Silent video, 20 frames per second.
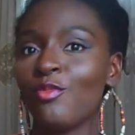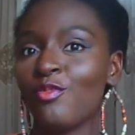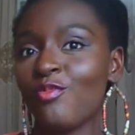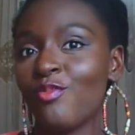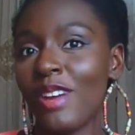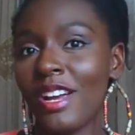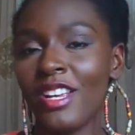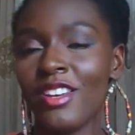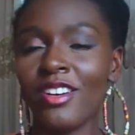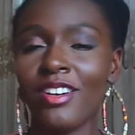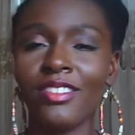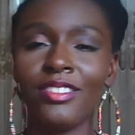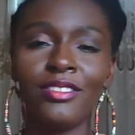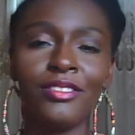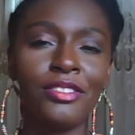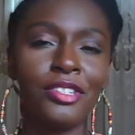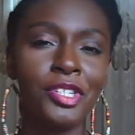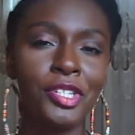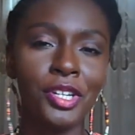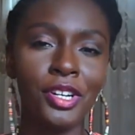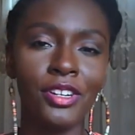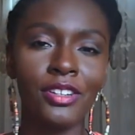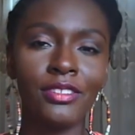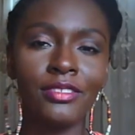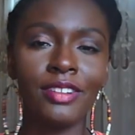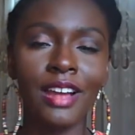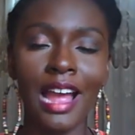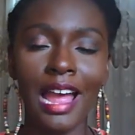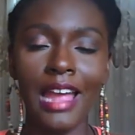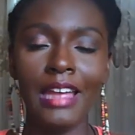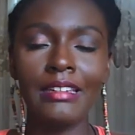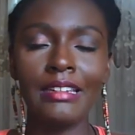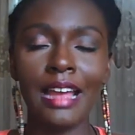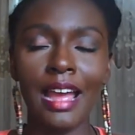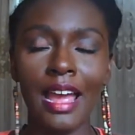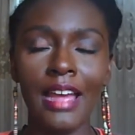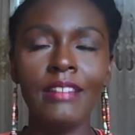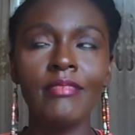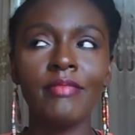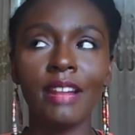Why not? Sure,
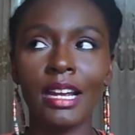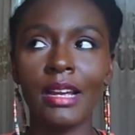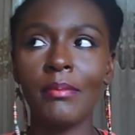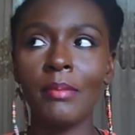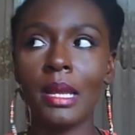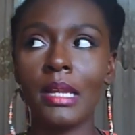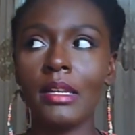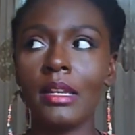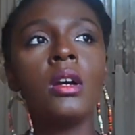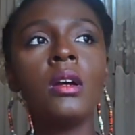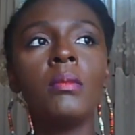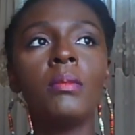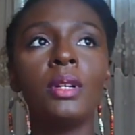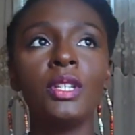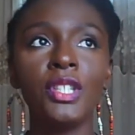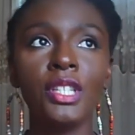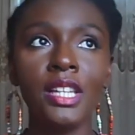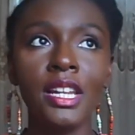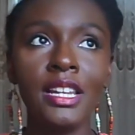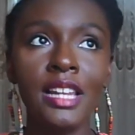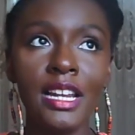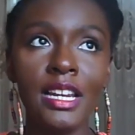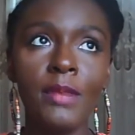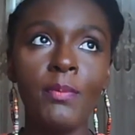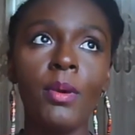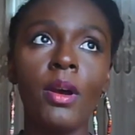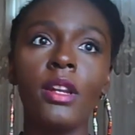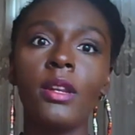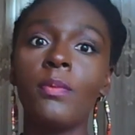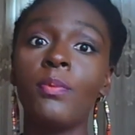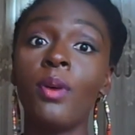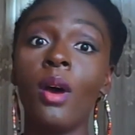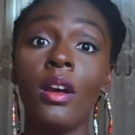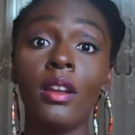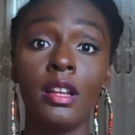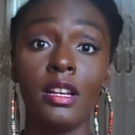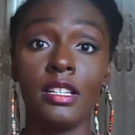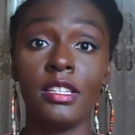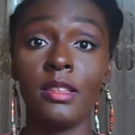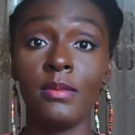I'd recommend it. But she did like the
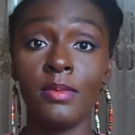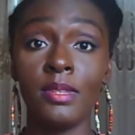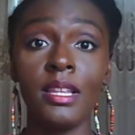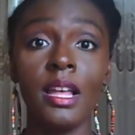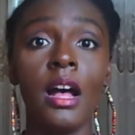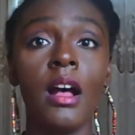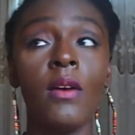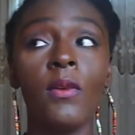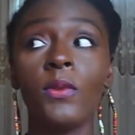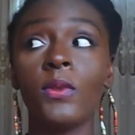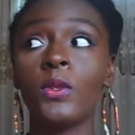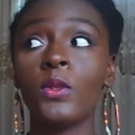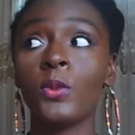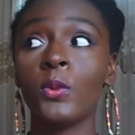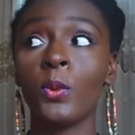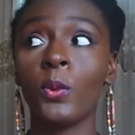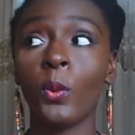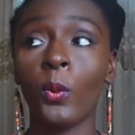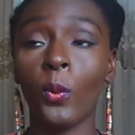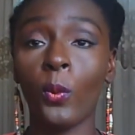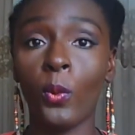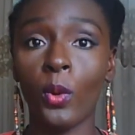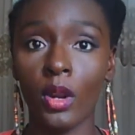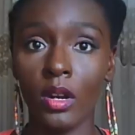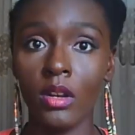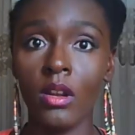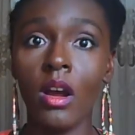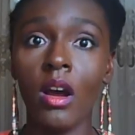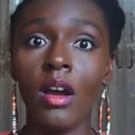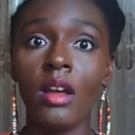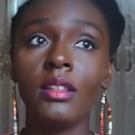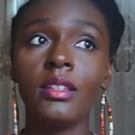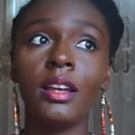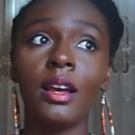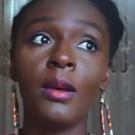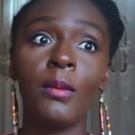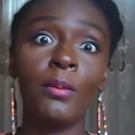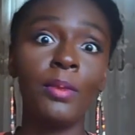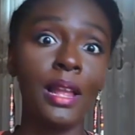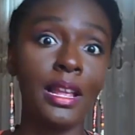products themselves were not
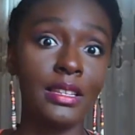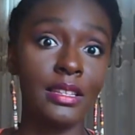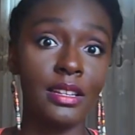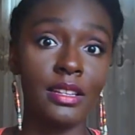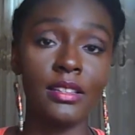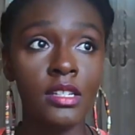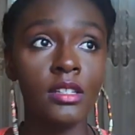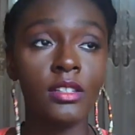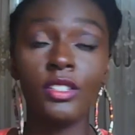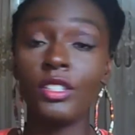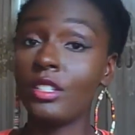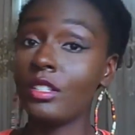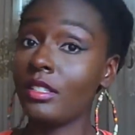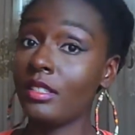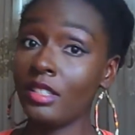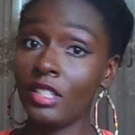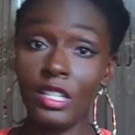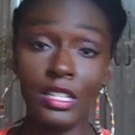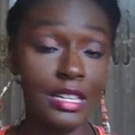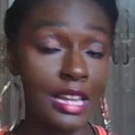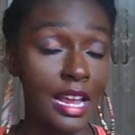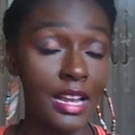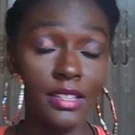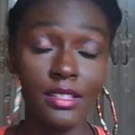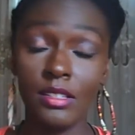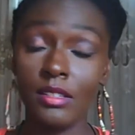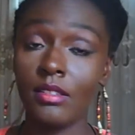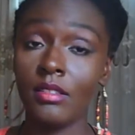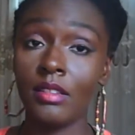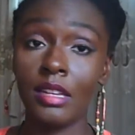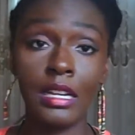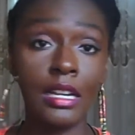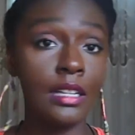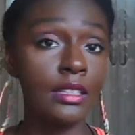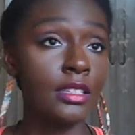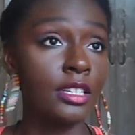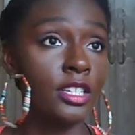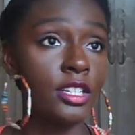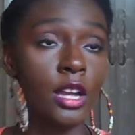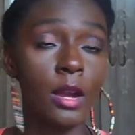unpleasant. She liked
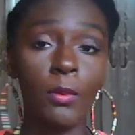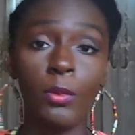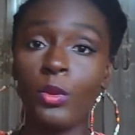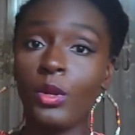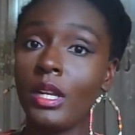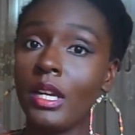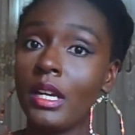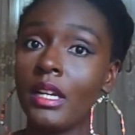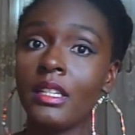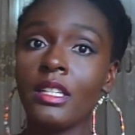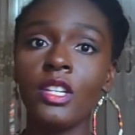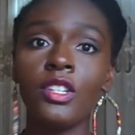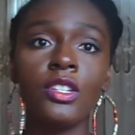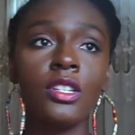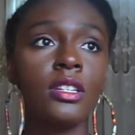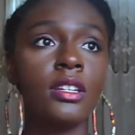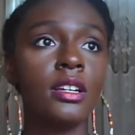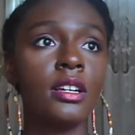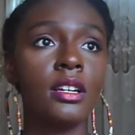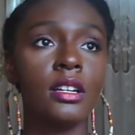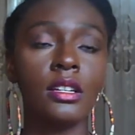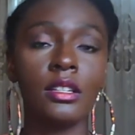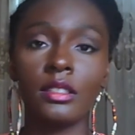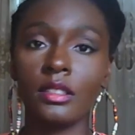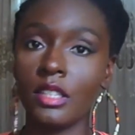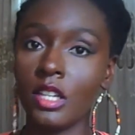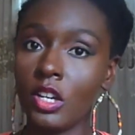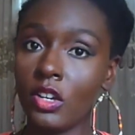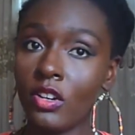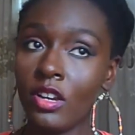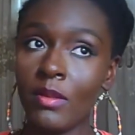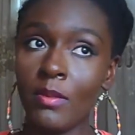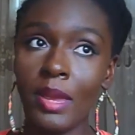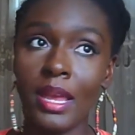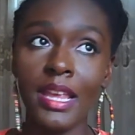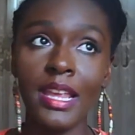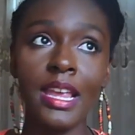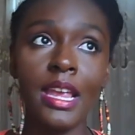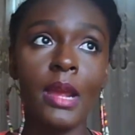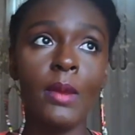the shampoo, the conditioner, the cream
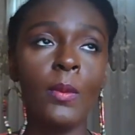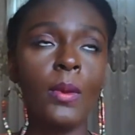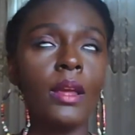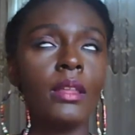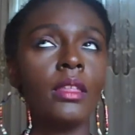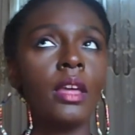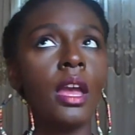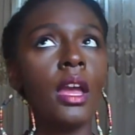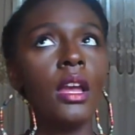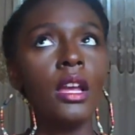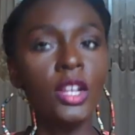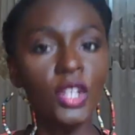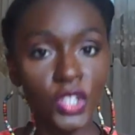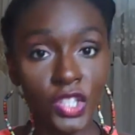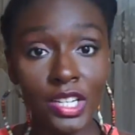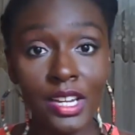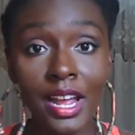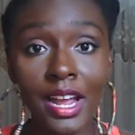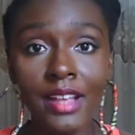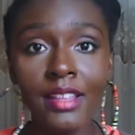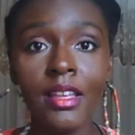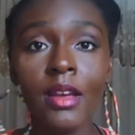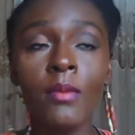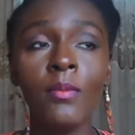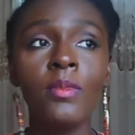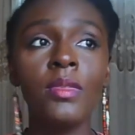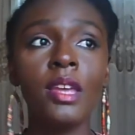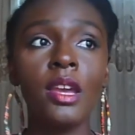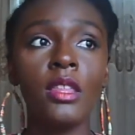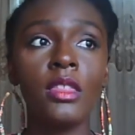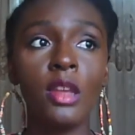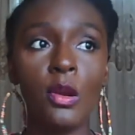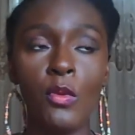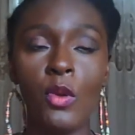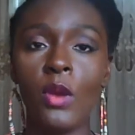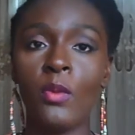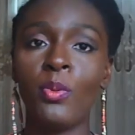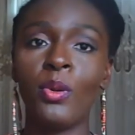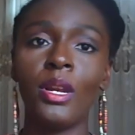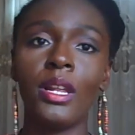it came with. She liked them. They
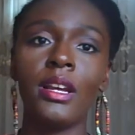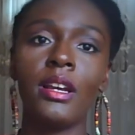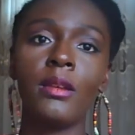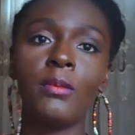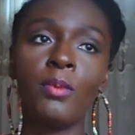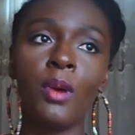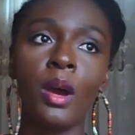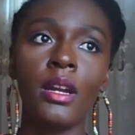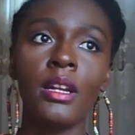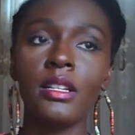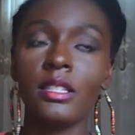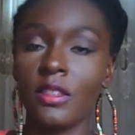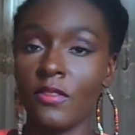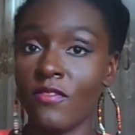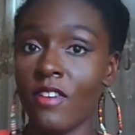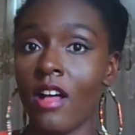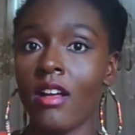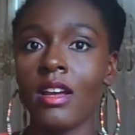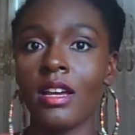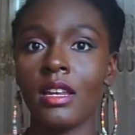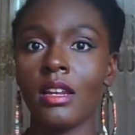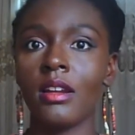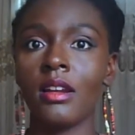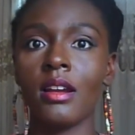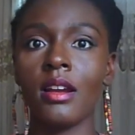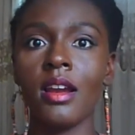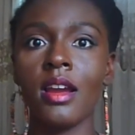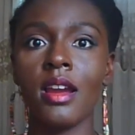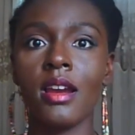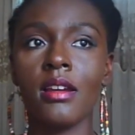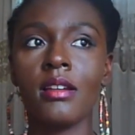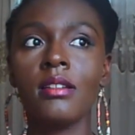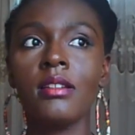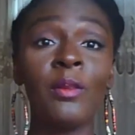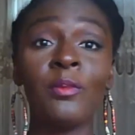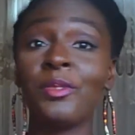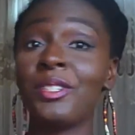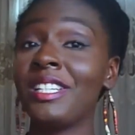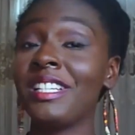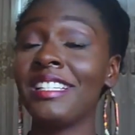were pretty good products that felt good in her hair.
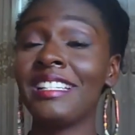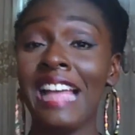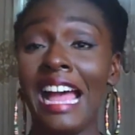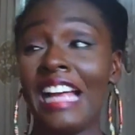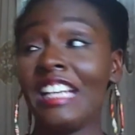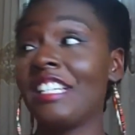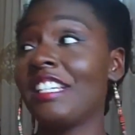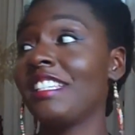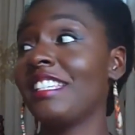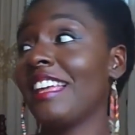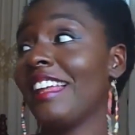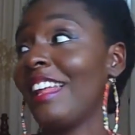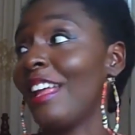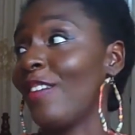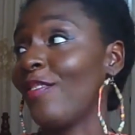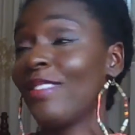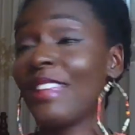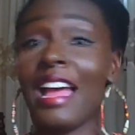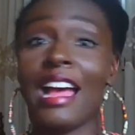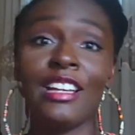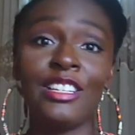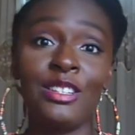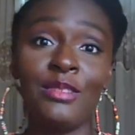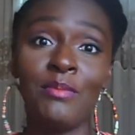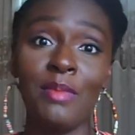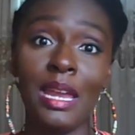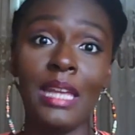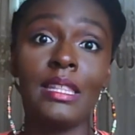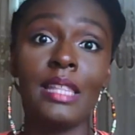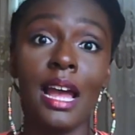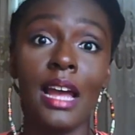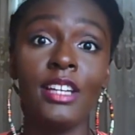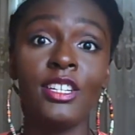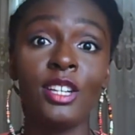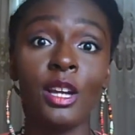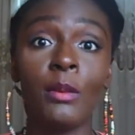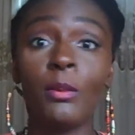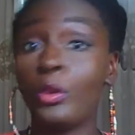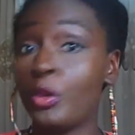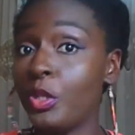She actually said if they actually made that
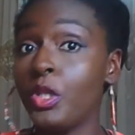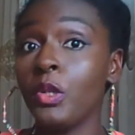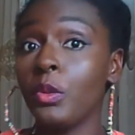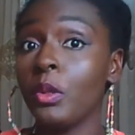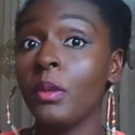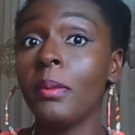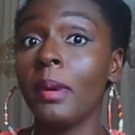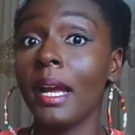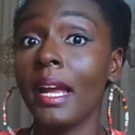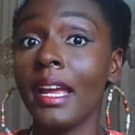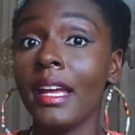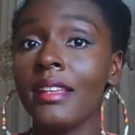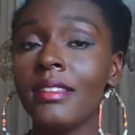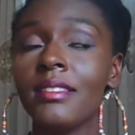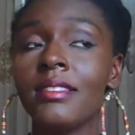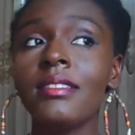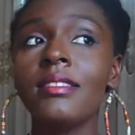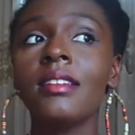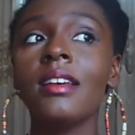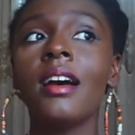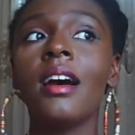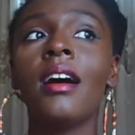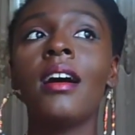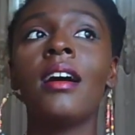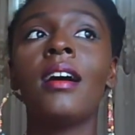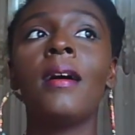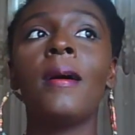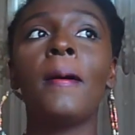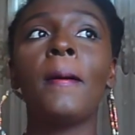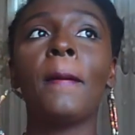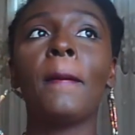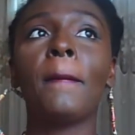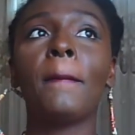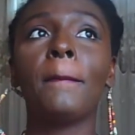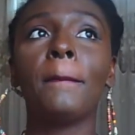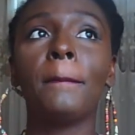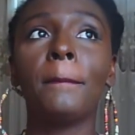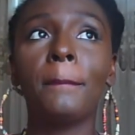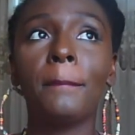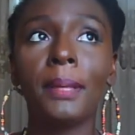shampoo, she would buy it.
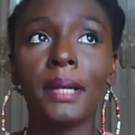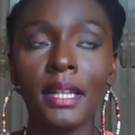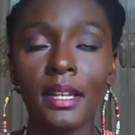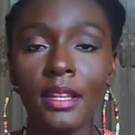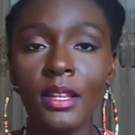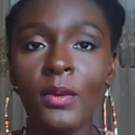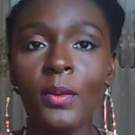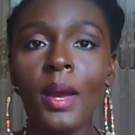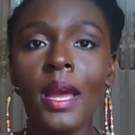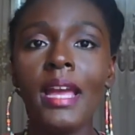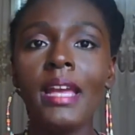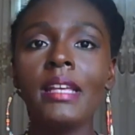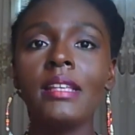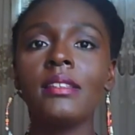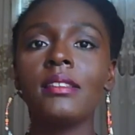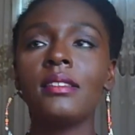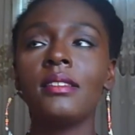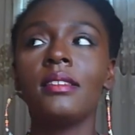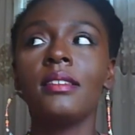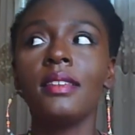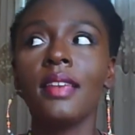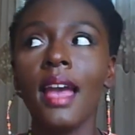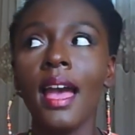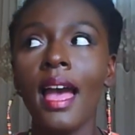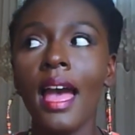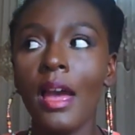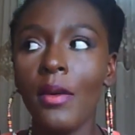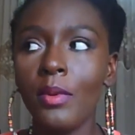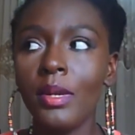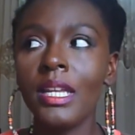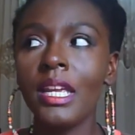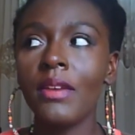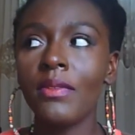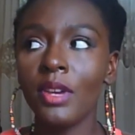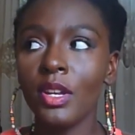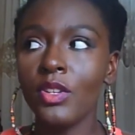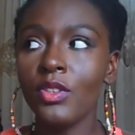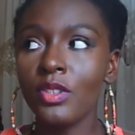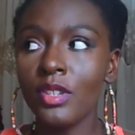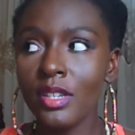But otherwise, yeah, I would give
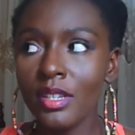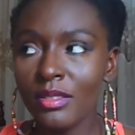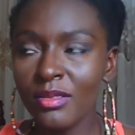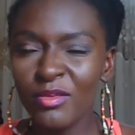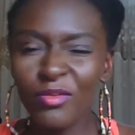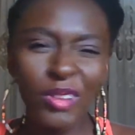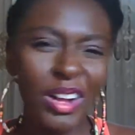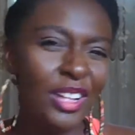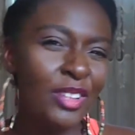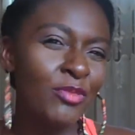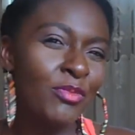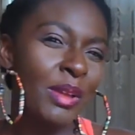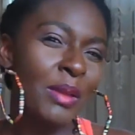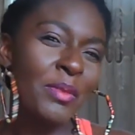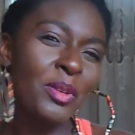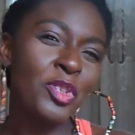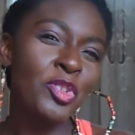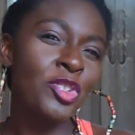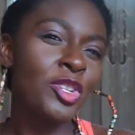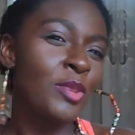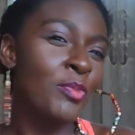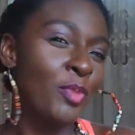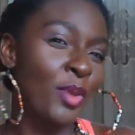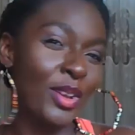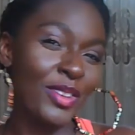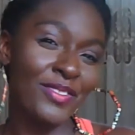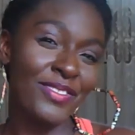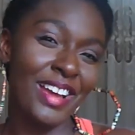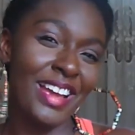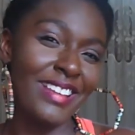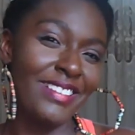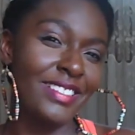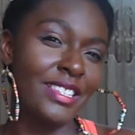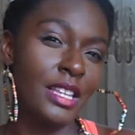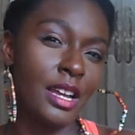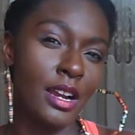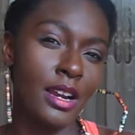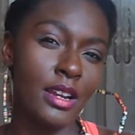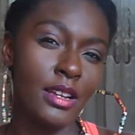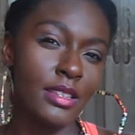it maybe 3.5
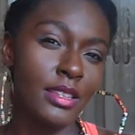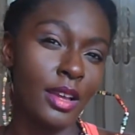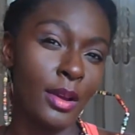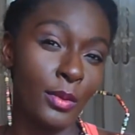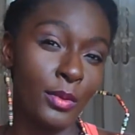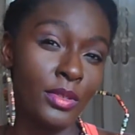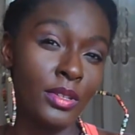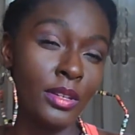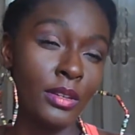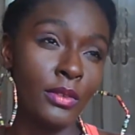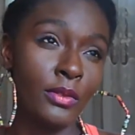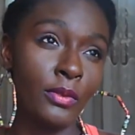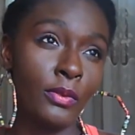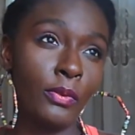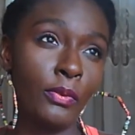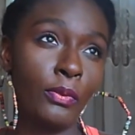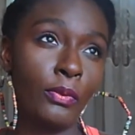stars out of